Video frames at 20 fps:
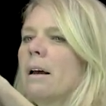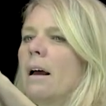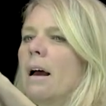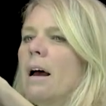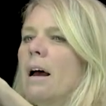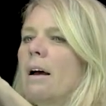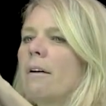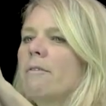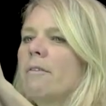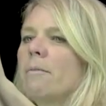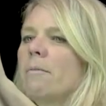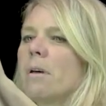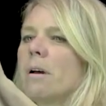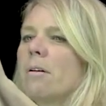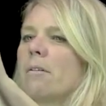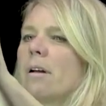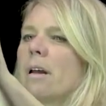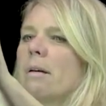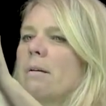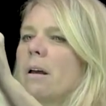uh, from the
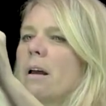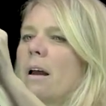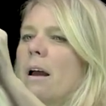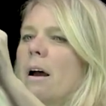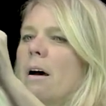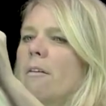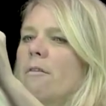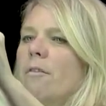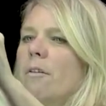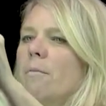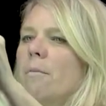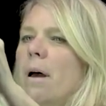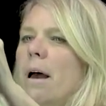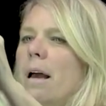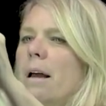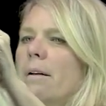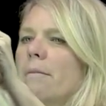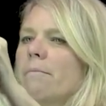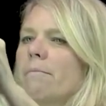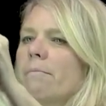Greek
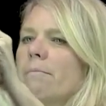alphabet.